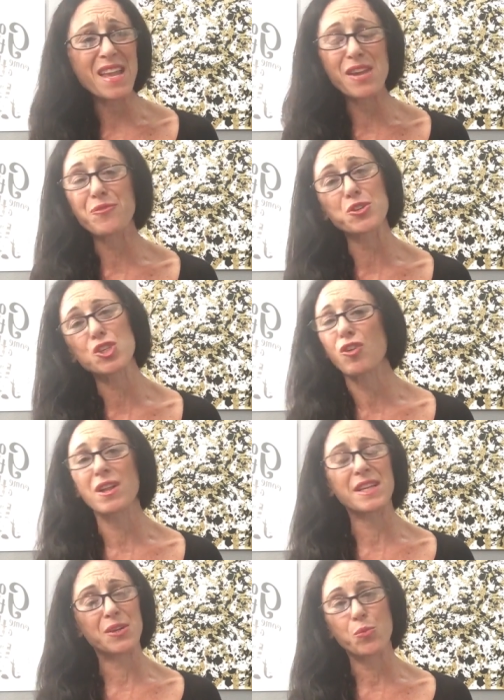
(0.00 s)
if you're
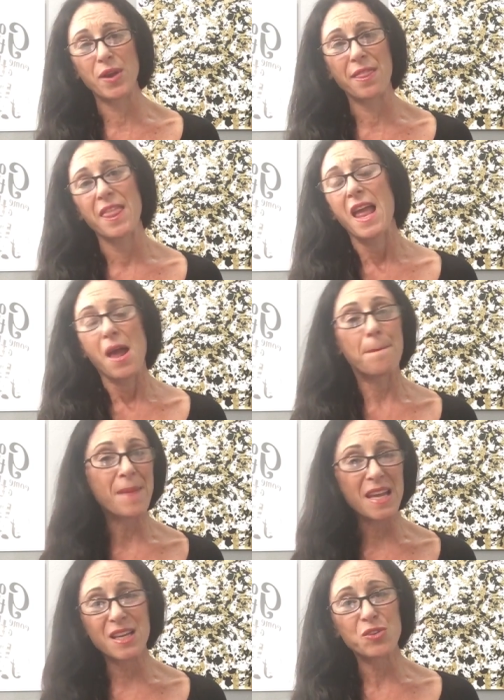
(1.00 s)
struggling with
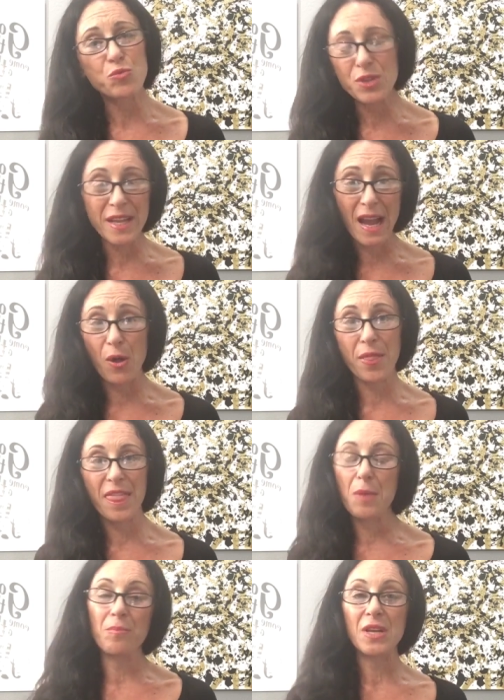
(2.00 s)
making really
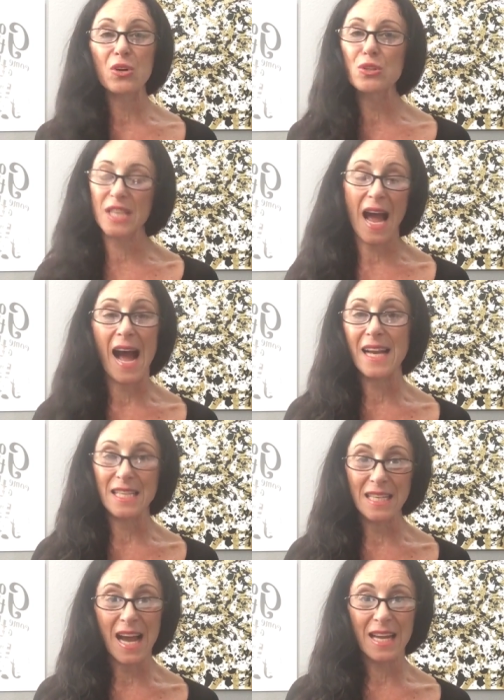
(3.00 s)
healthy meals
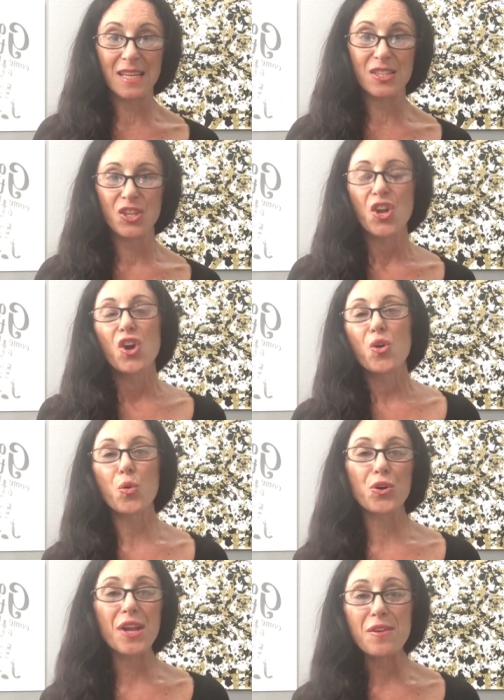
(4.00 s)
at night,
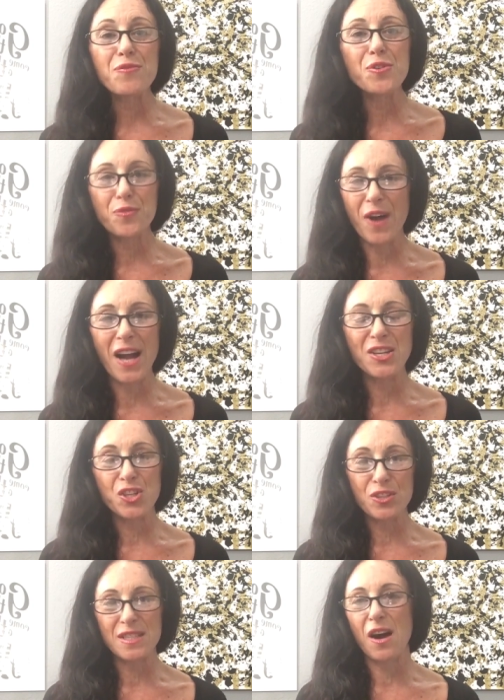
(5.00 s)
or if you
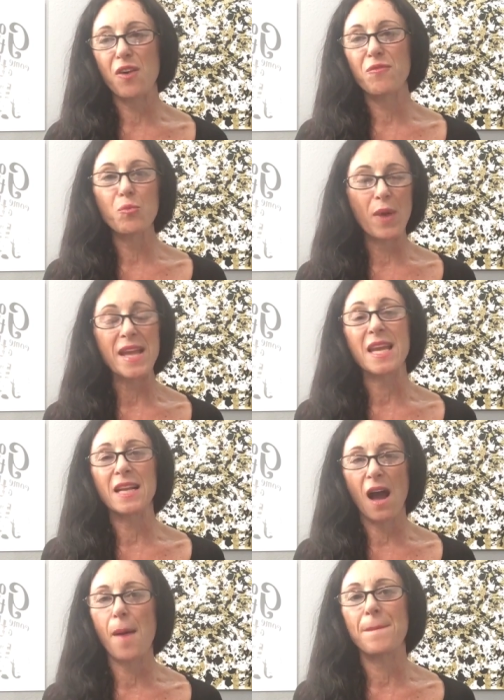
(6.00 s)
find yourself
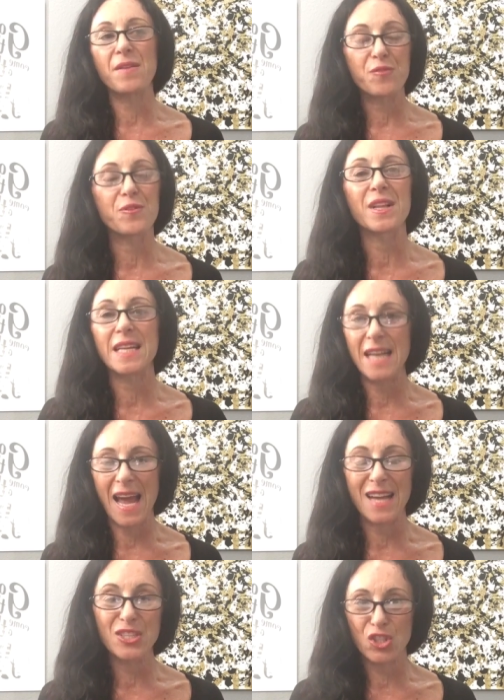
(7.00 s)
waking up and feeling
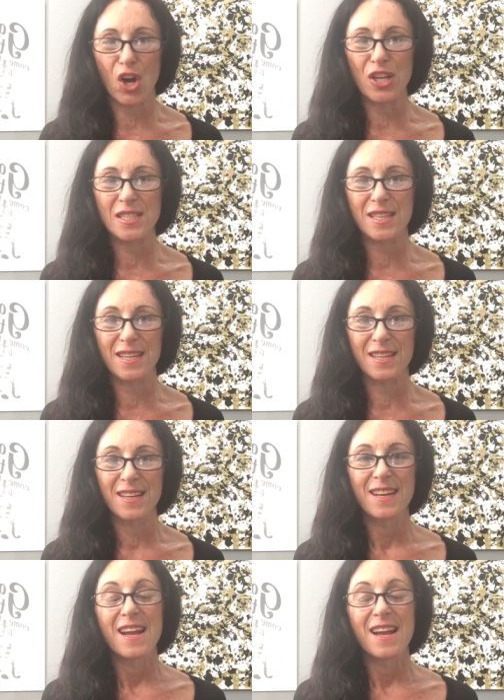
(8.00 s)
exhausted,